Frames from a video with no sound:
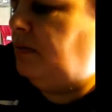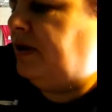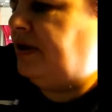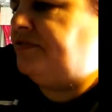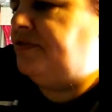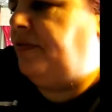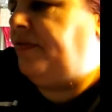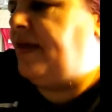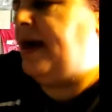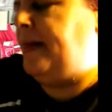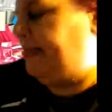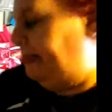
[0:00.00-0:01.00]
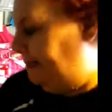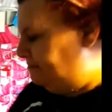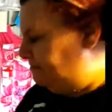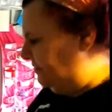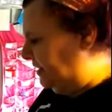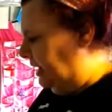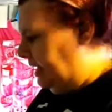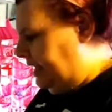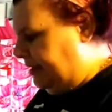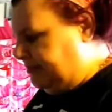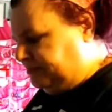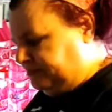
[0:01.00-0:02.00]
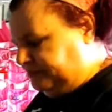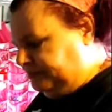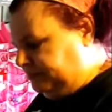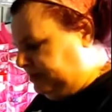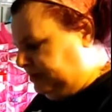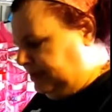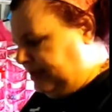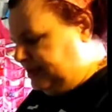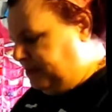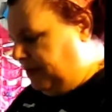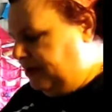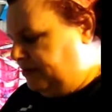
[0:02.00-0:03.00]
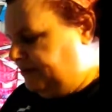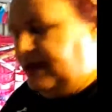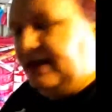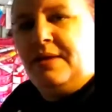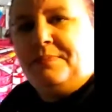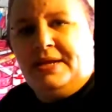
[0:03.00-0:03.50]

when I've done that. And that's about it really.